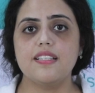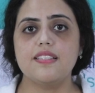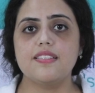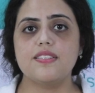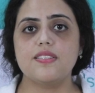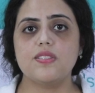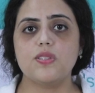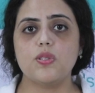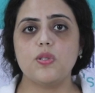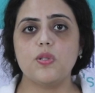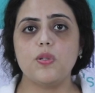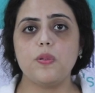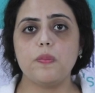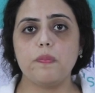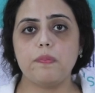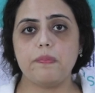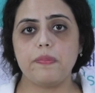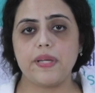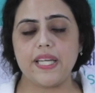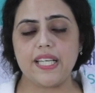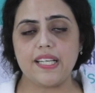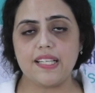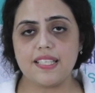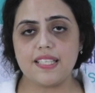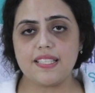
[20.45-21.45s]
So
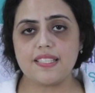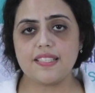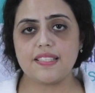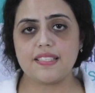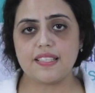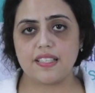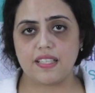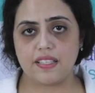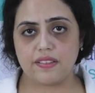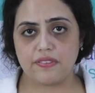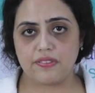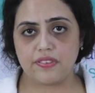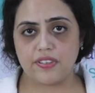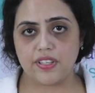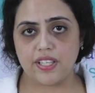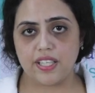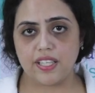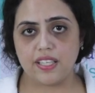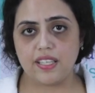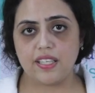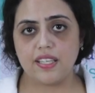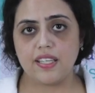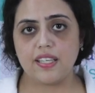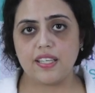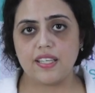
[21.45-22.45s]
painless
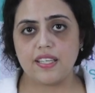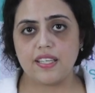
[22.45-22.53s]
delivery